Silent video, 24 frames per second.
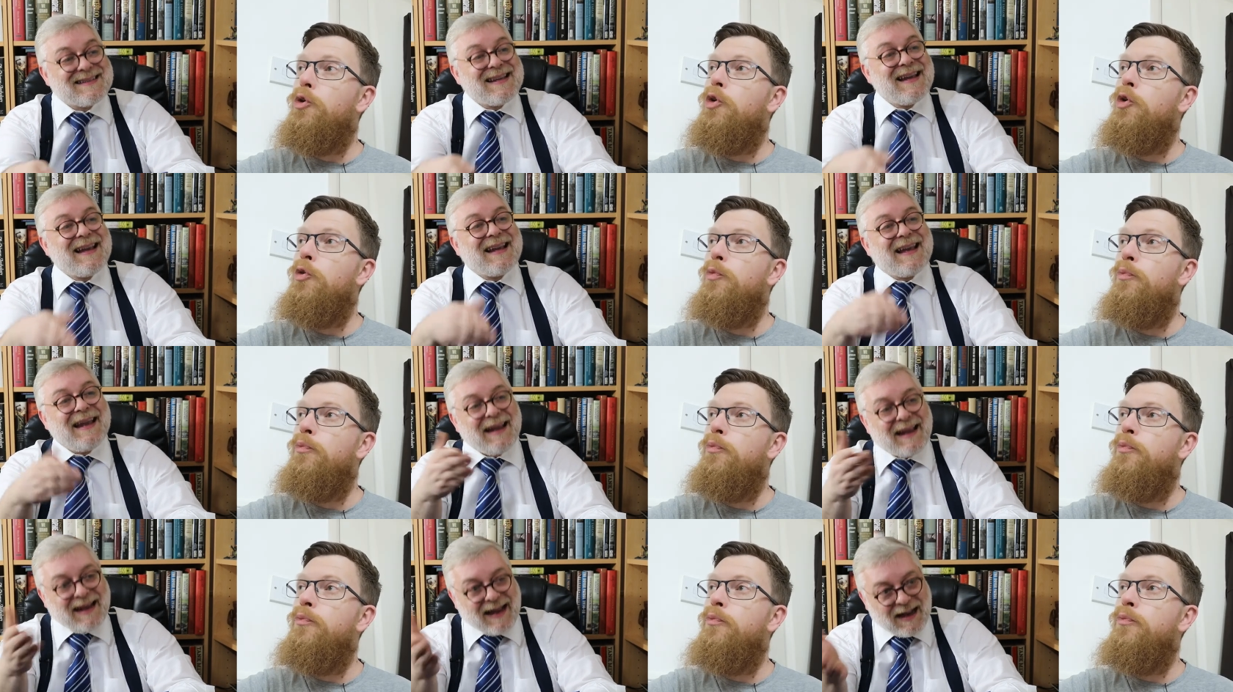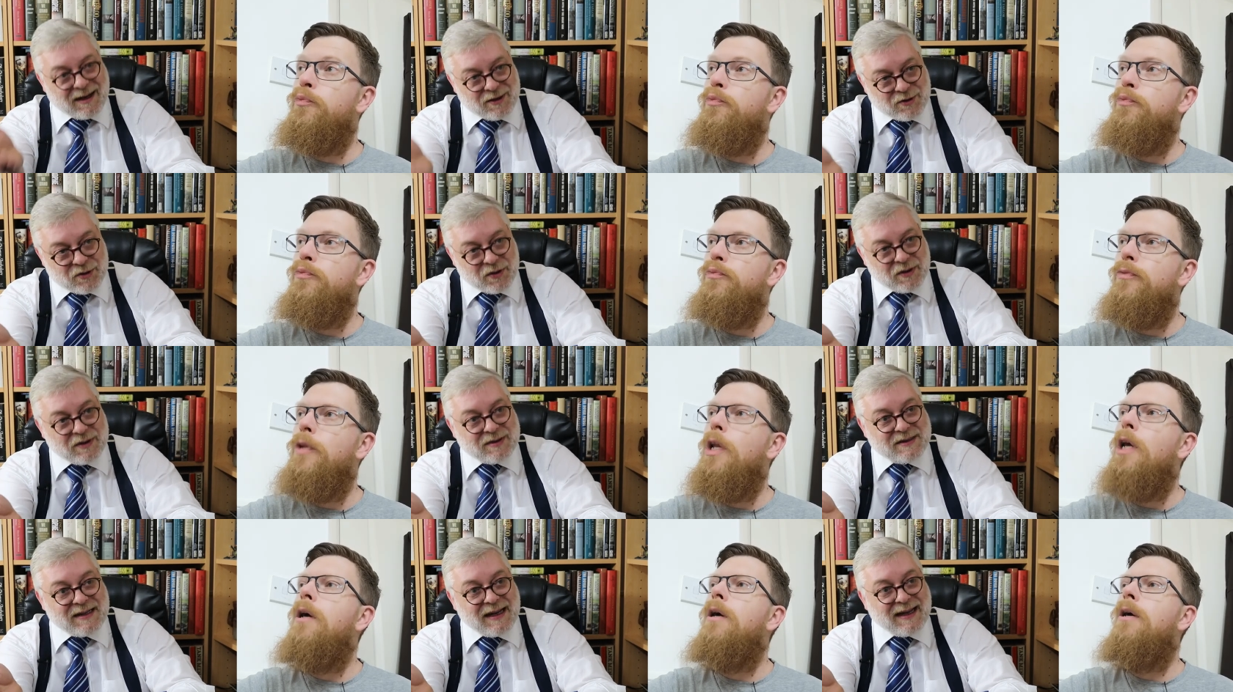Speaker 1: Taking
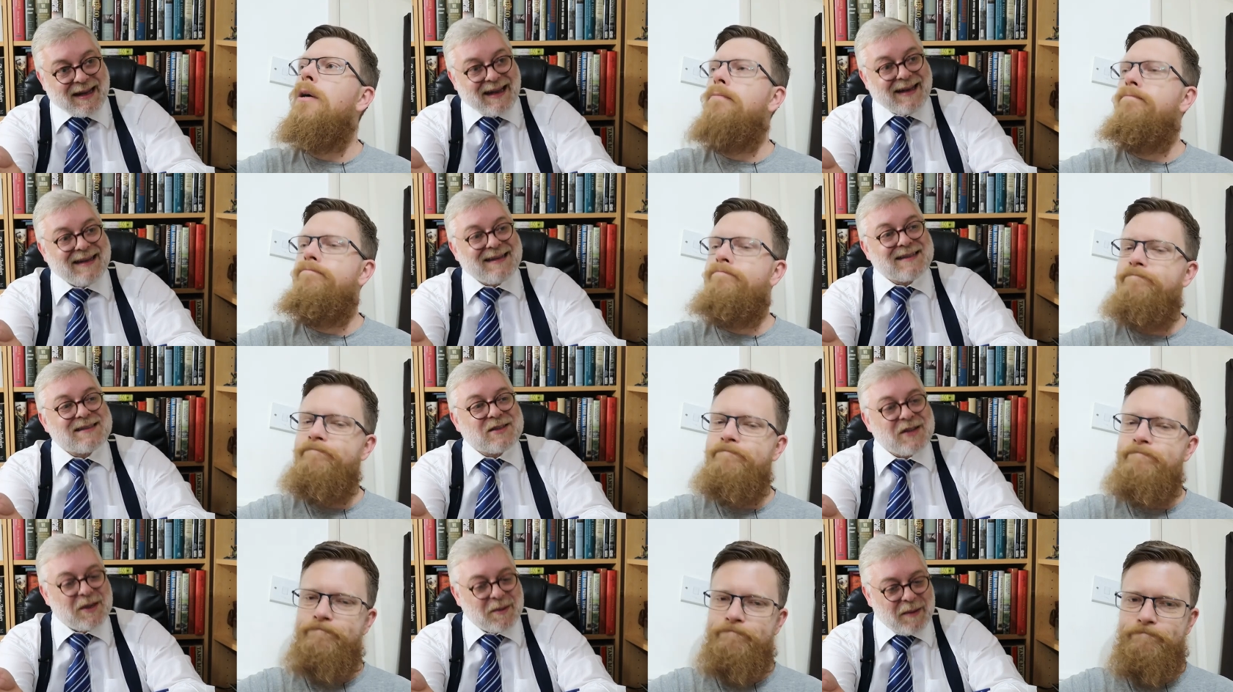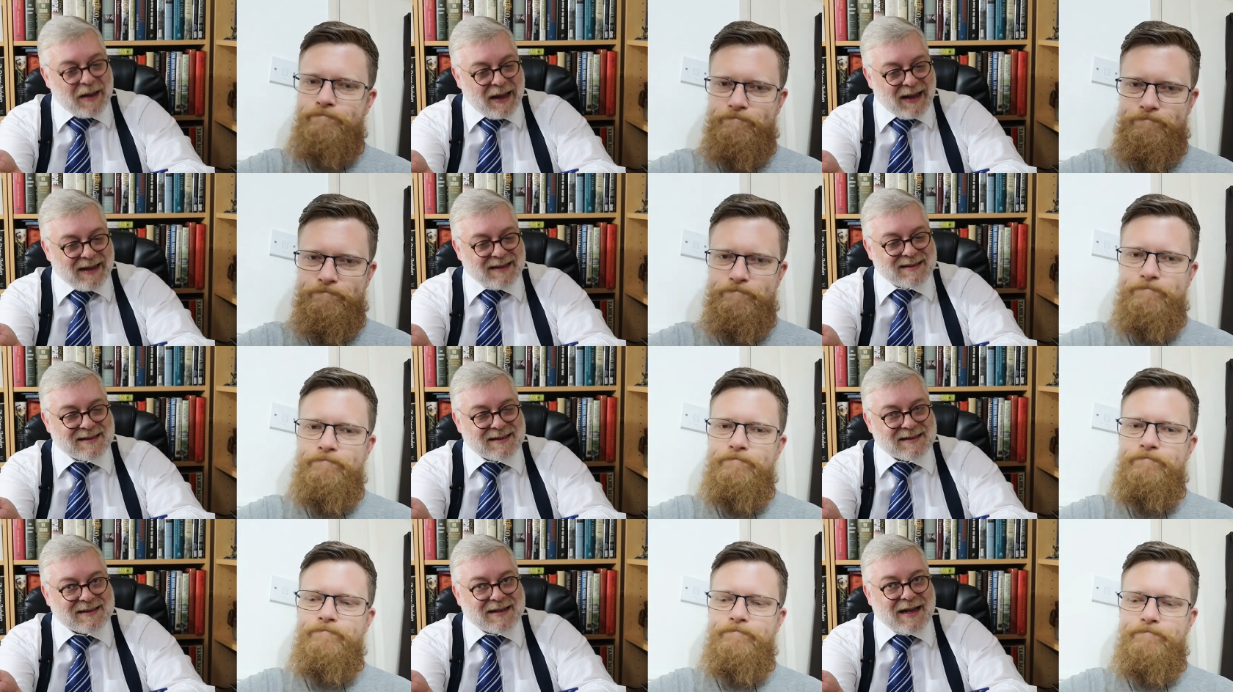casual, taking so
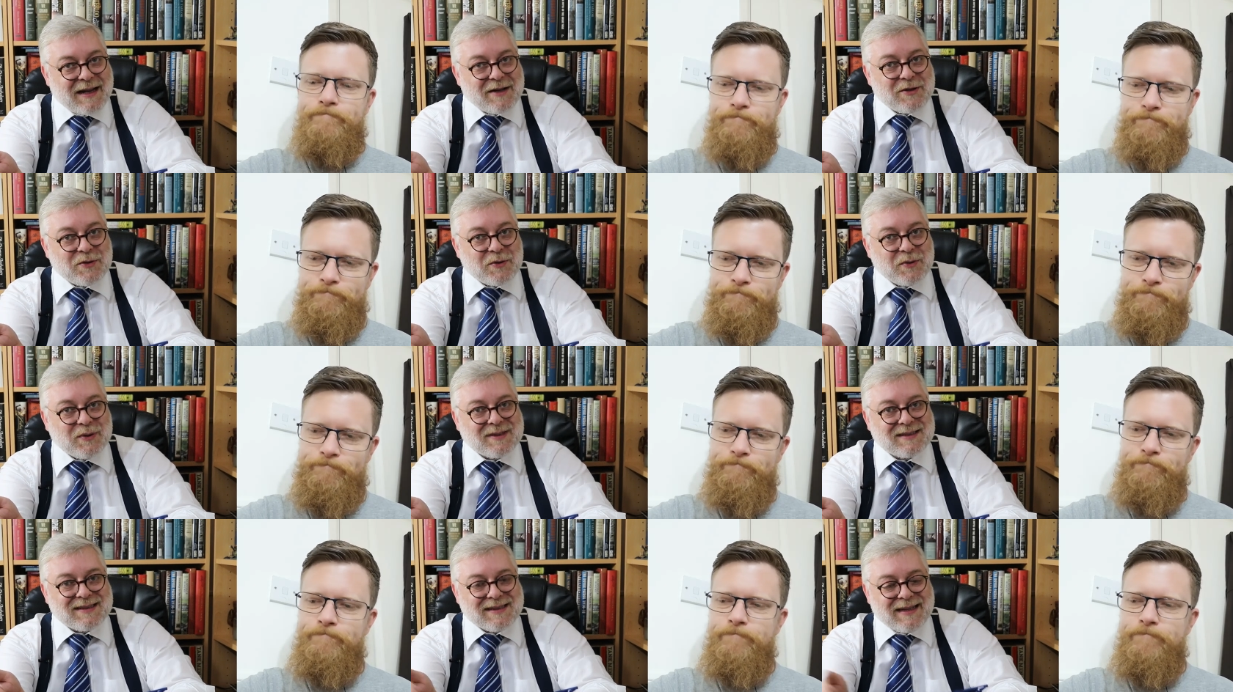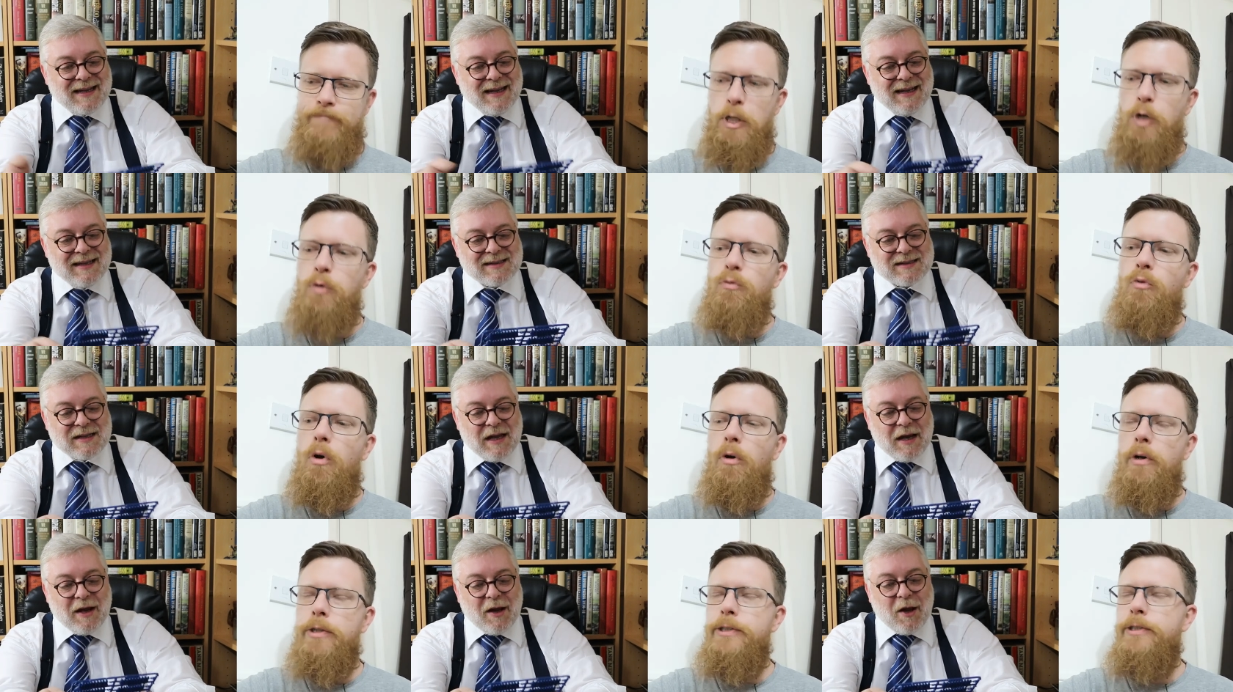excess
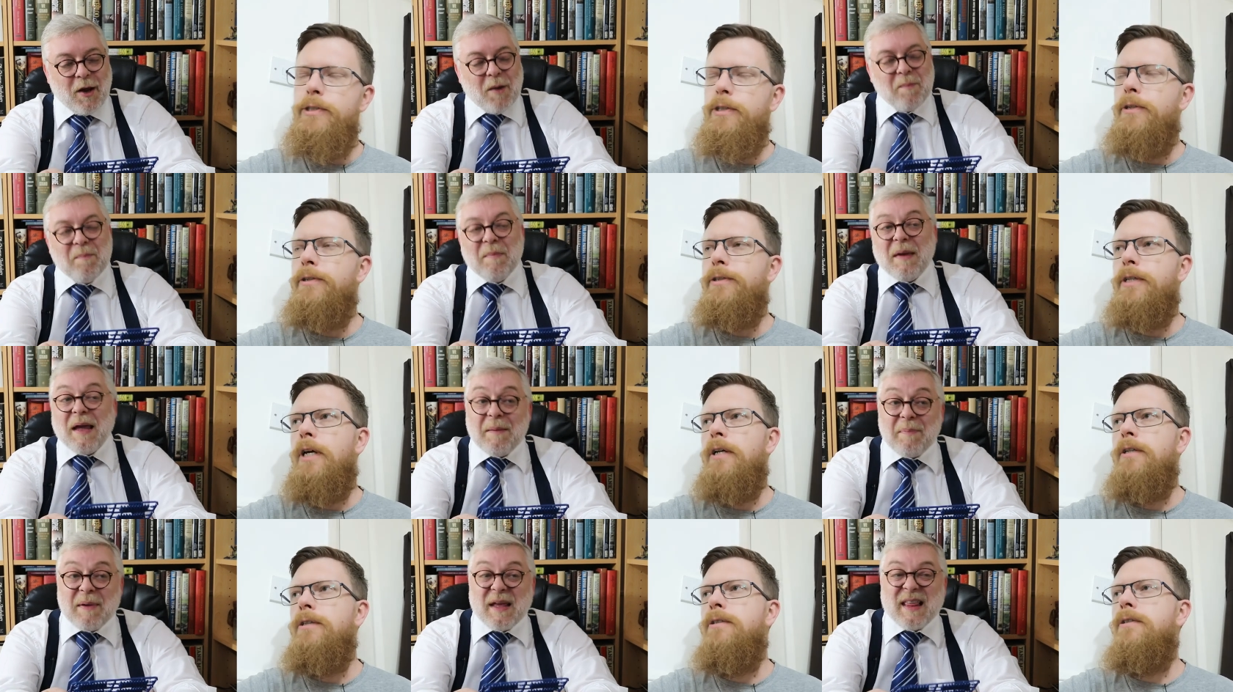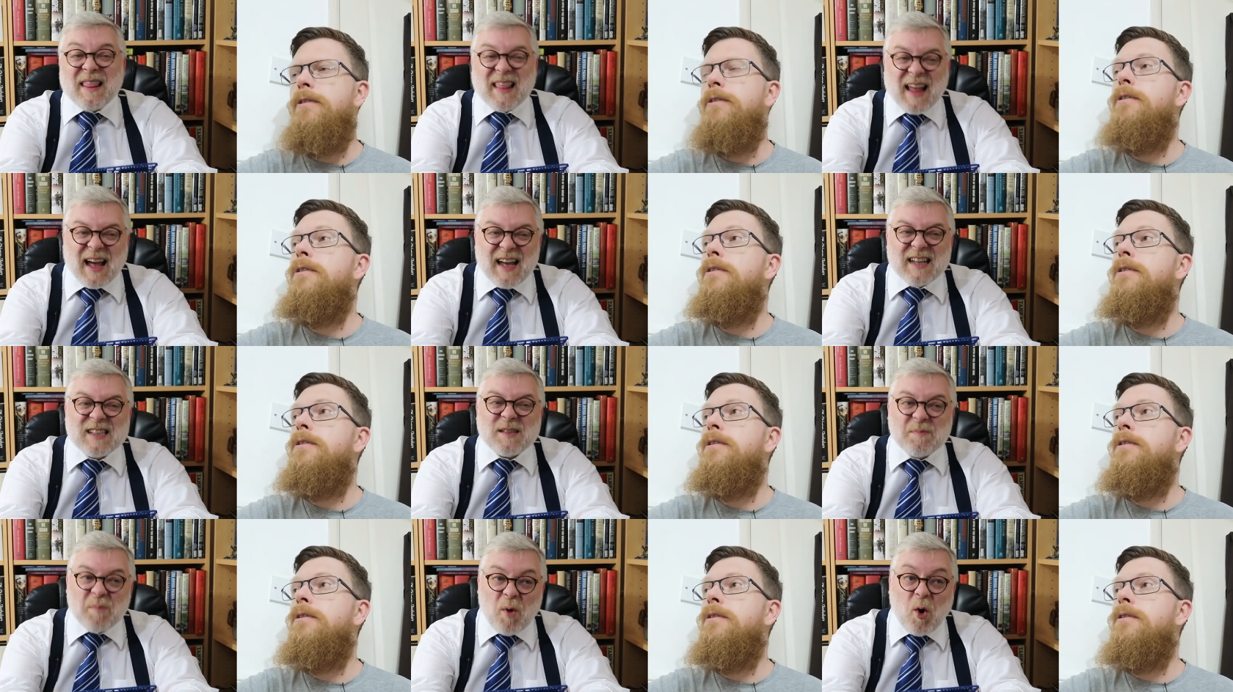casualties. Right. Maybe okay.
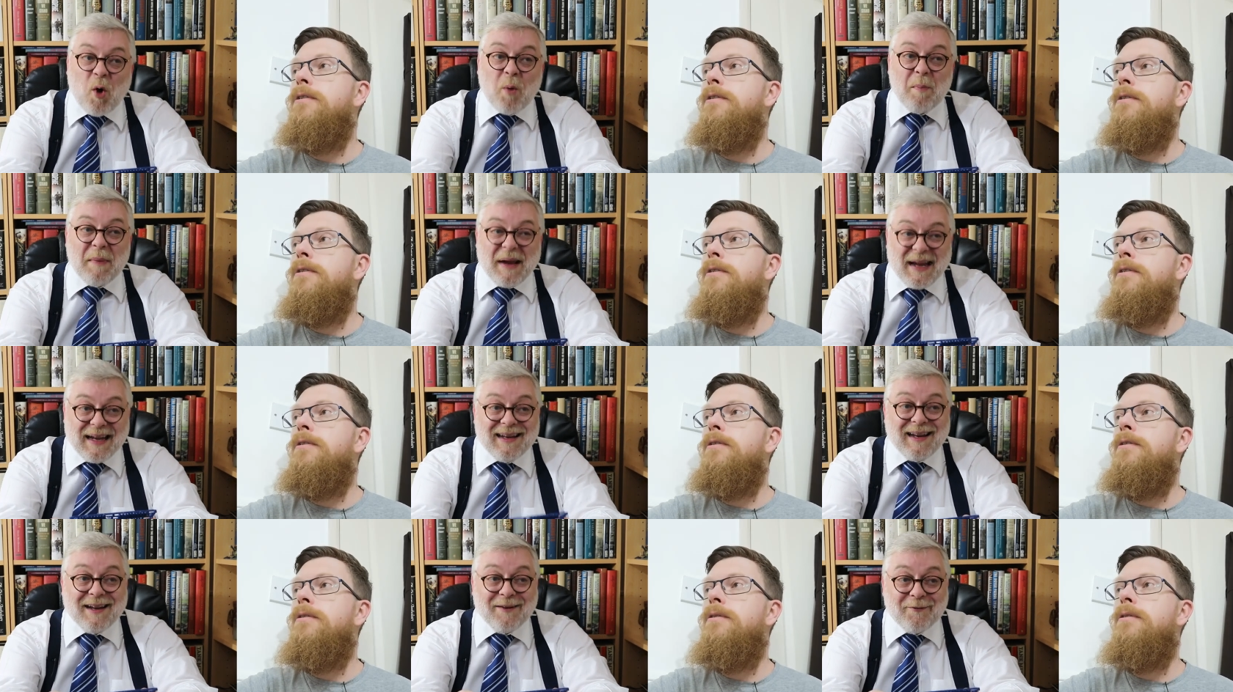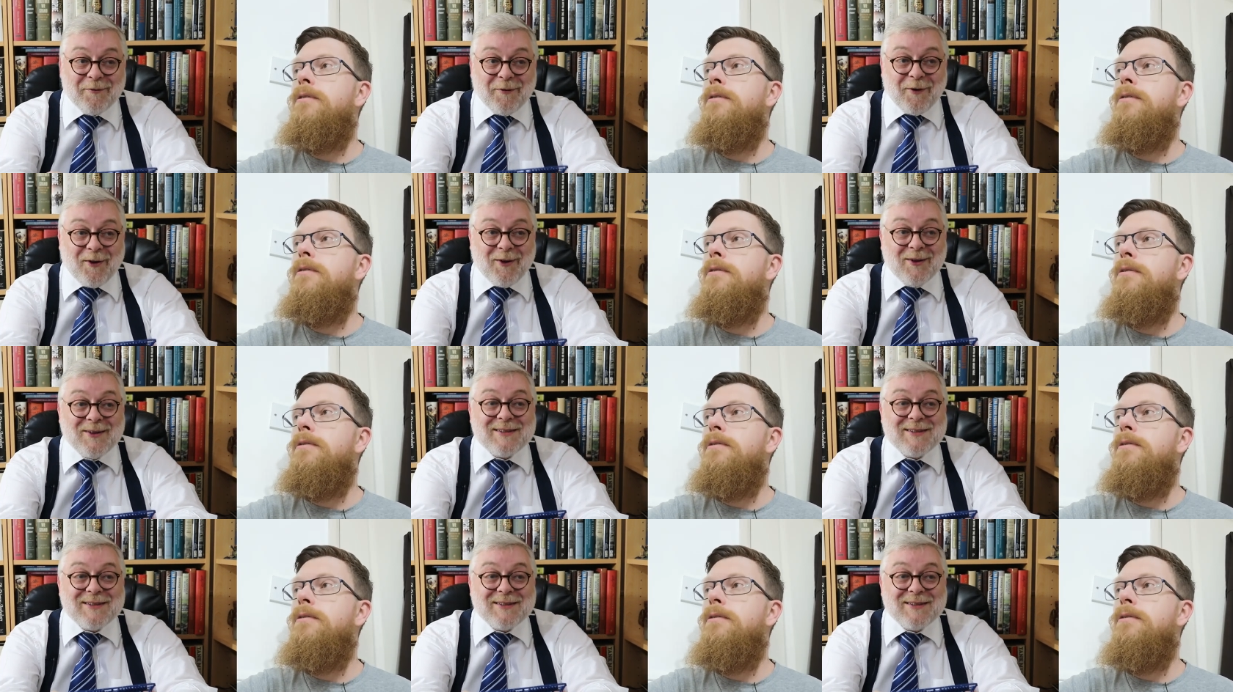that's more meaningful.